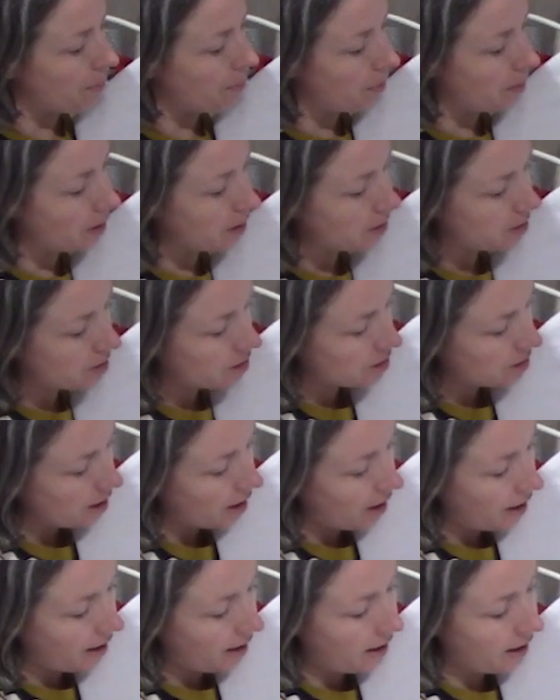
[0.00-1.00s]
but
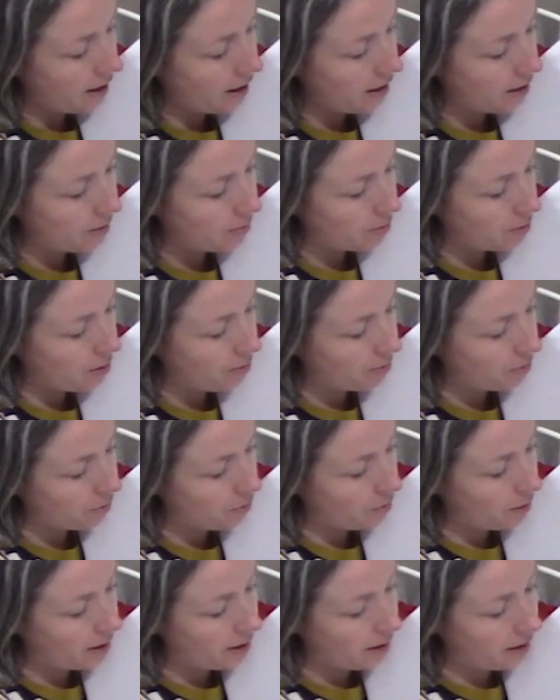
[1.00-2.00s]
I had a
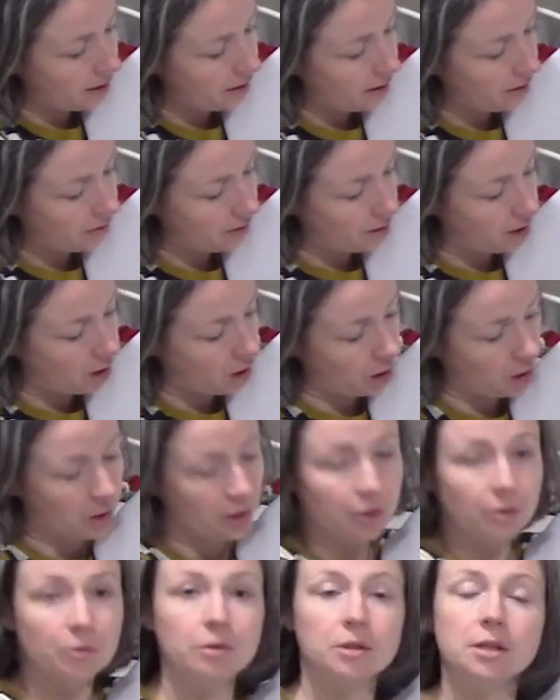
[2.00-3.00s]
problem where the
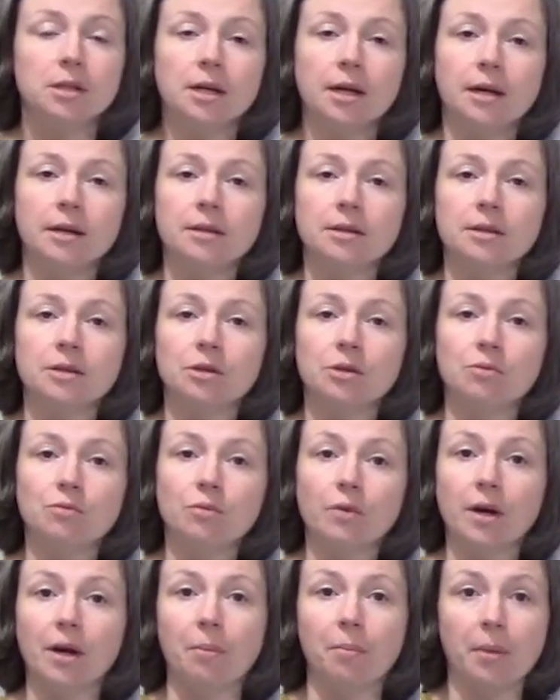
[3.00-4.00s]
glue started to
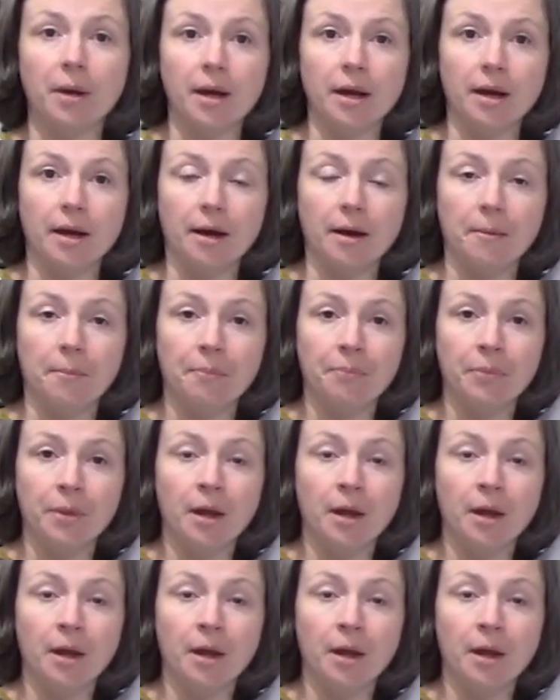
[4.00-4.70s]
reappear